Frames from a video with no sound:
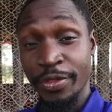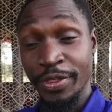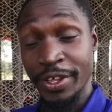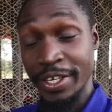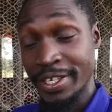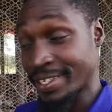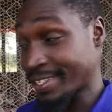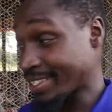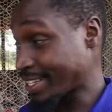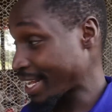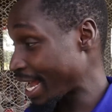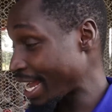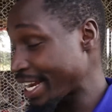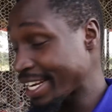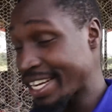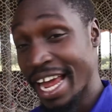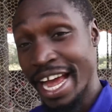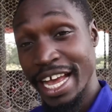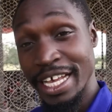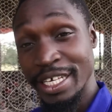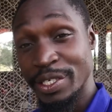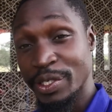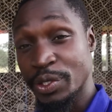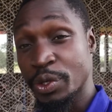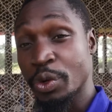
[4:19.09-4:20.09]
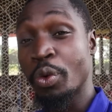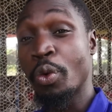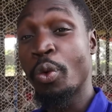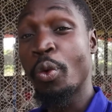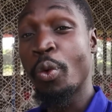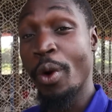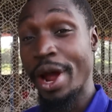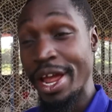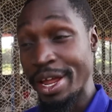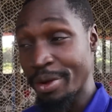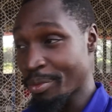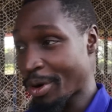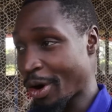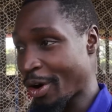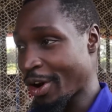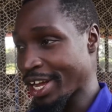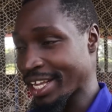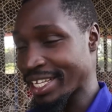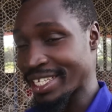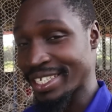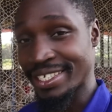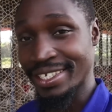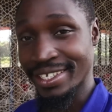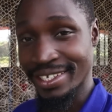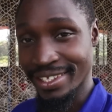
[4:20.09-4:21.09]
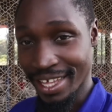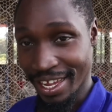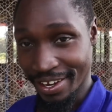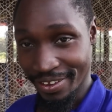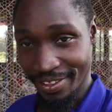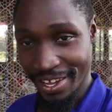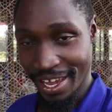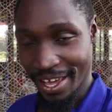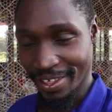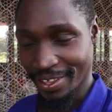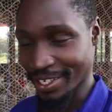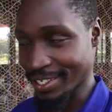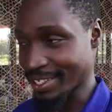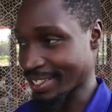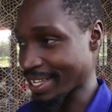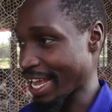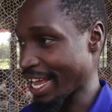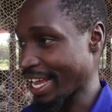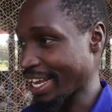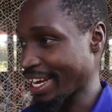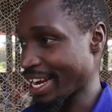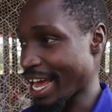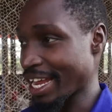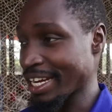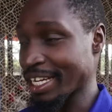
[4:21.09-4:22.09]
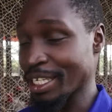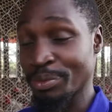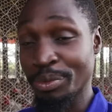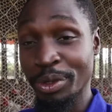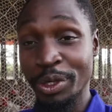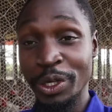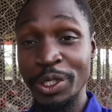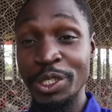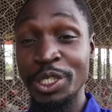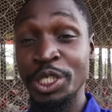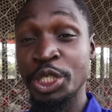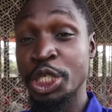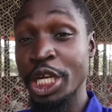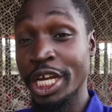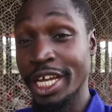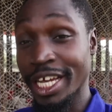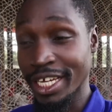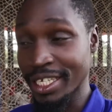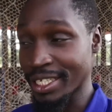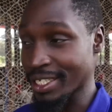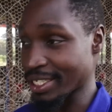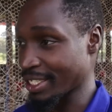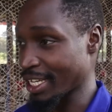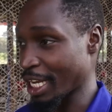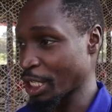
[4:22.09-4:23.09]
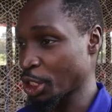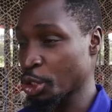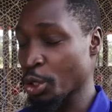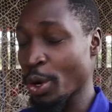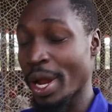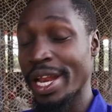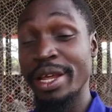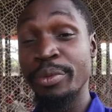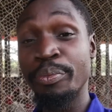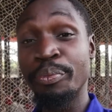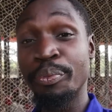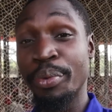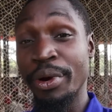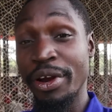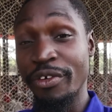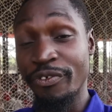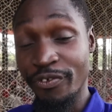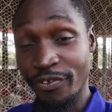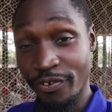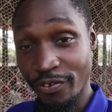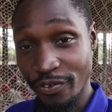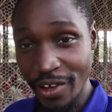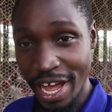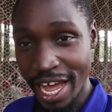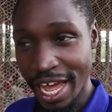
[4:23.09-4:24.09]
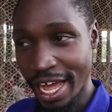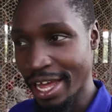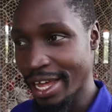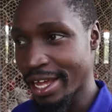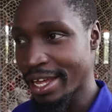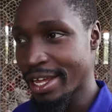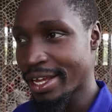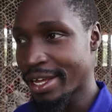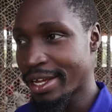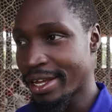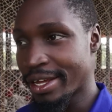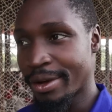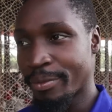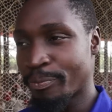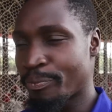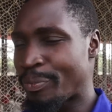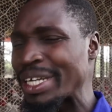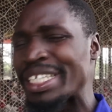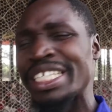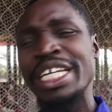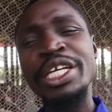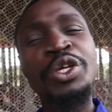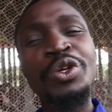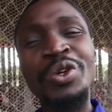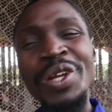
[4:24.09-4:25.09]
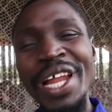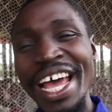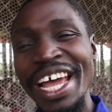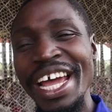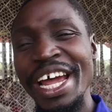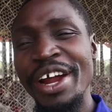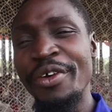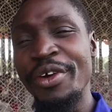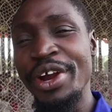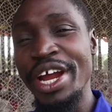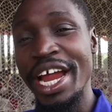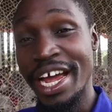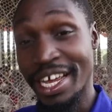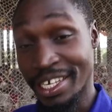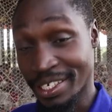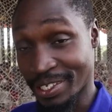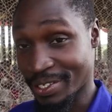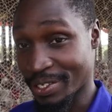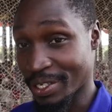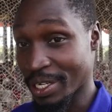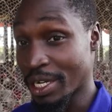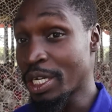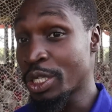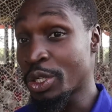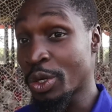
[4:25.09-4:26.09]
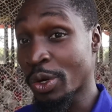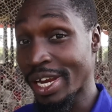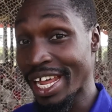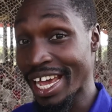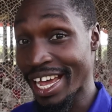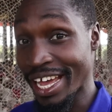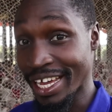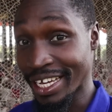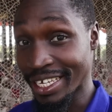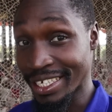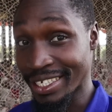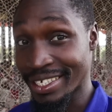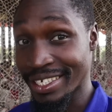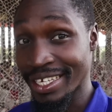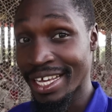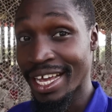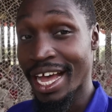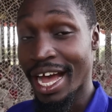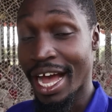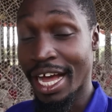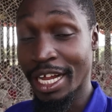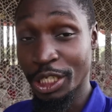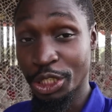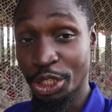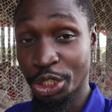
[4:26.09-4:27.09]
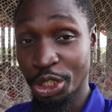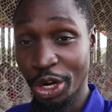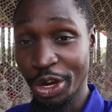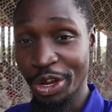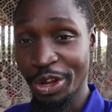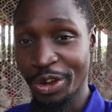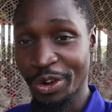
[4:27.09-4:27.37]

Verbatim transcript: This side has way more eggs than the other side, and it's because chickens naturally prefer particular areas to lay eggs. I'll show